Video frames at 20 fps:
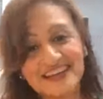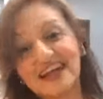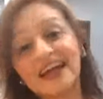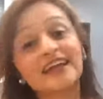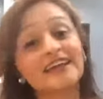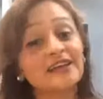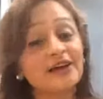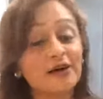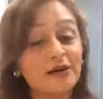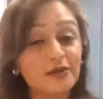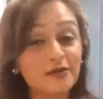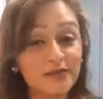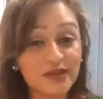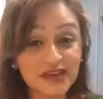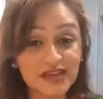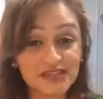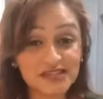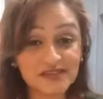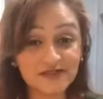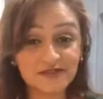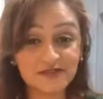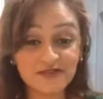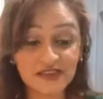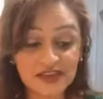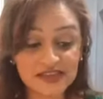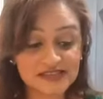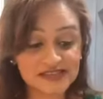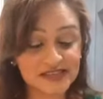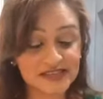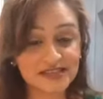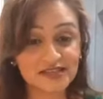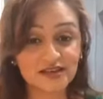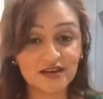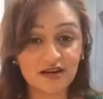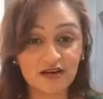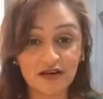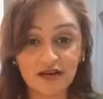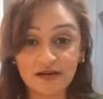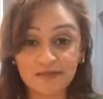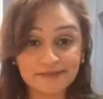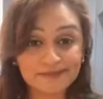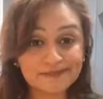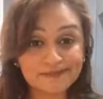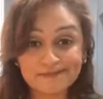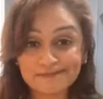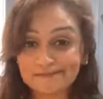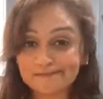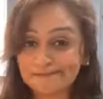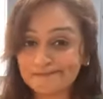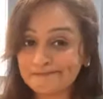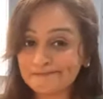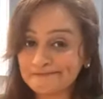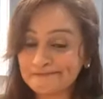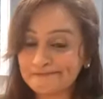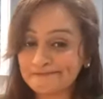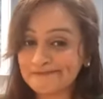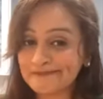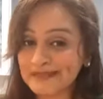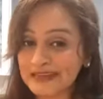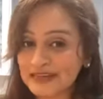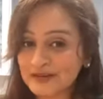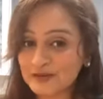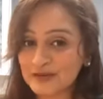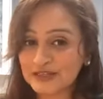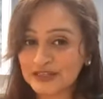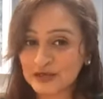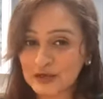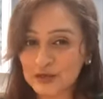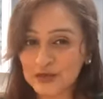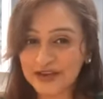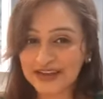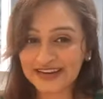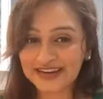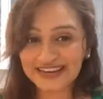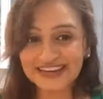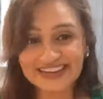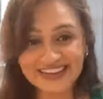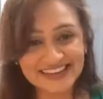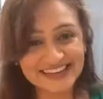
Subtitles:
I know, we need to fix this, girl. With the quickness.